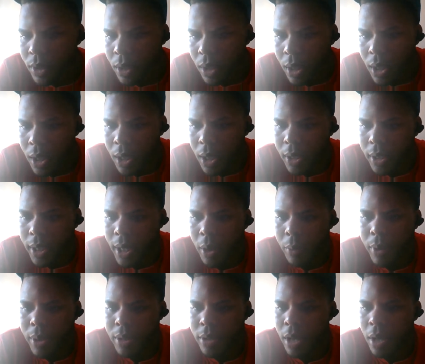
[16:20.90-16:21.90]
Yeah,
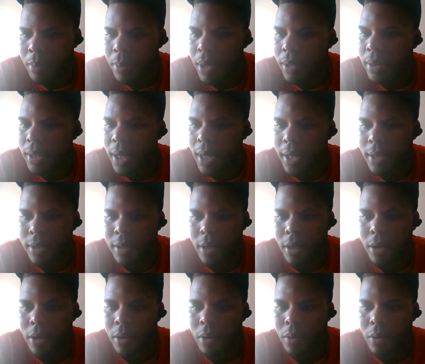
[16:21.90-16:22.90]
we can talk about that.
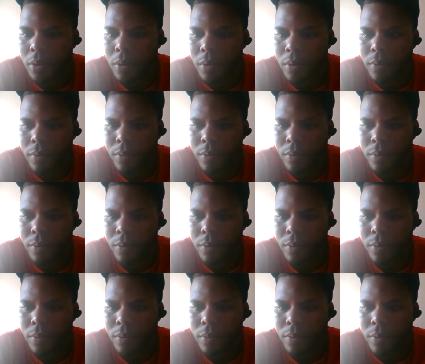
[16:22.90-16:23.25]
So